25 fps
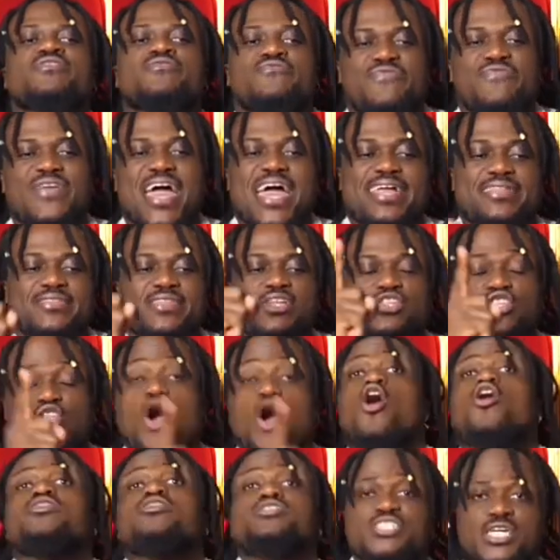that the
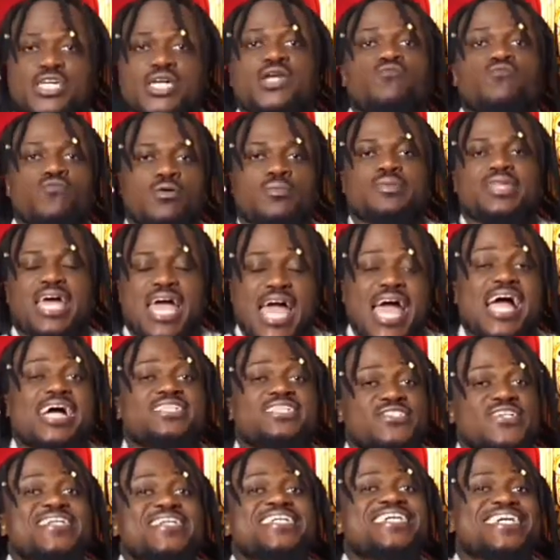dark skinned woman
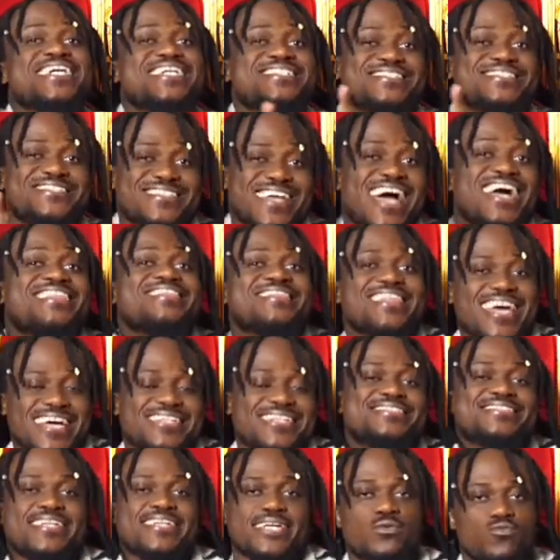has against that
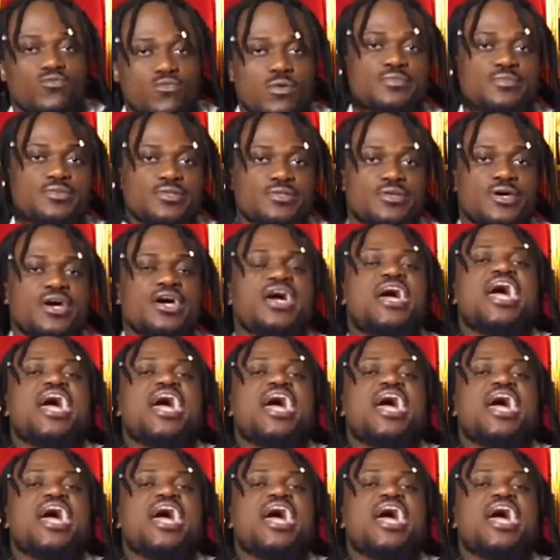light skinned woman.